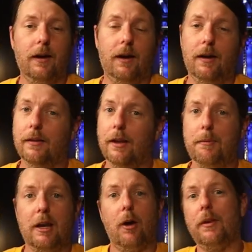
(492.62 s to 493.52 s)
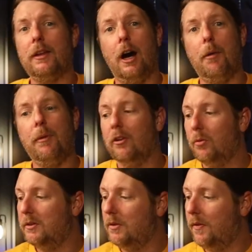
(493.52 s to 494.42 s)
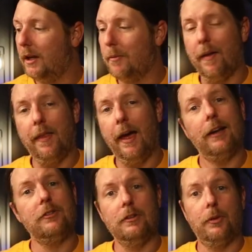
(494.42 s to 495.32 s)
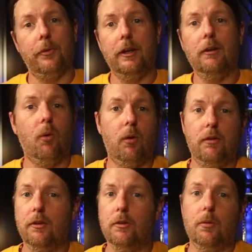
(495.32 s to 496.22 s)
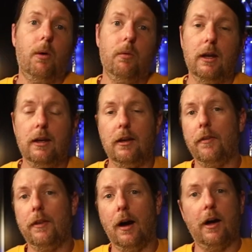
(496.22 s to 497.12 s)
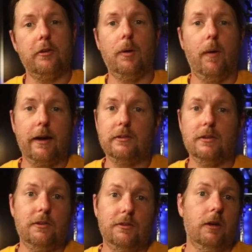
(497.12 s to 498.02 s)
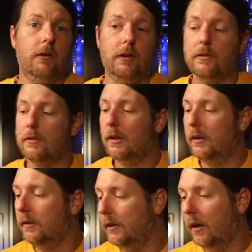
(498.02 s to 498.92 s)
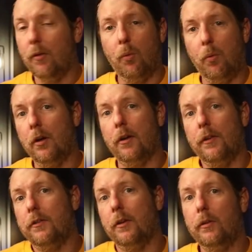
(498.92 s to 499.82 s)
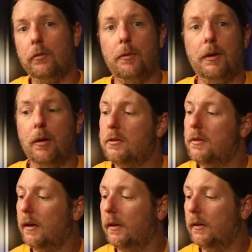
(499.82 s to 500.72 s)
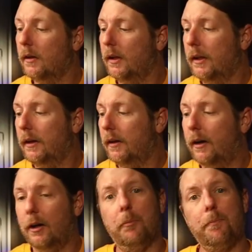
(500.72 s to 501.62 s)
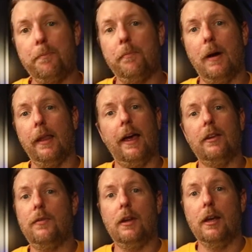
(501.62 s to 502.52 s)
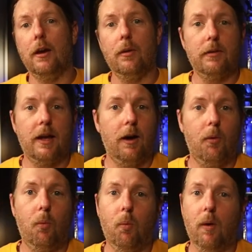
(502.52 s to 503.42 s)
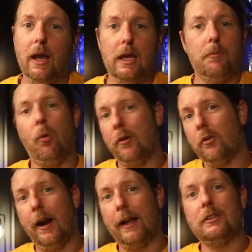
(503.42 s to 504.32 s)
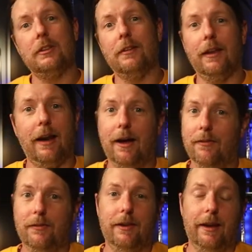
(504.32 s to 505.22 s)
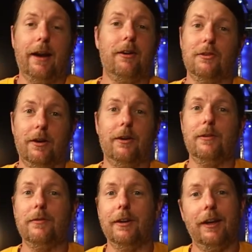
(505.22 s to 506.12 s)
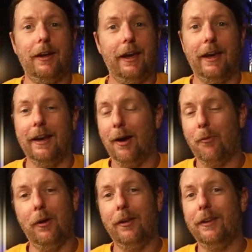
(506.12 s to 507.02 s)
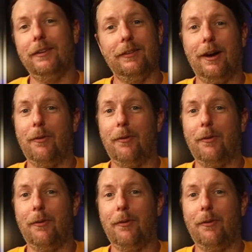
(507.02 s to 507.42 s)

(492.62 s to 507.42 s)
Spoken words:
Let me know in the comments what you think about the Action 3, or do you own any of the Osmo Action series? You know, the 1 or the 2. Let me know what you think. My last video got way more traction than I deserve, and I really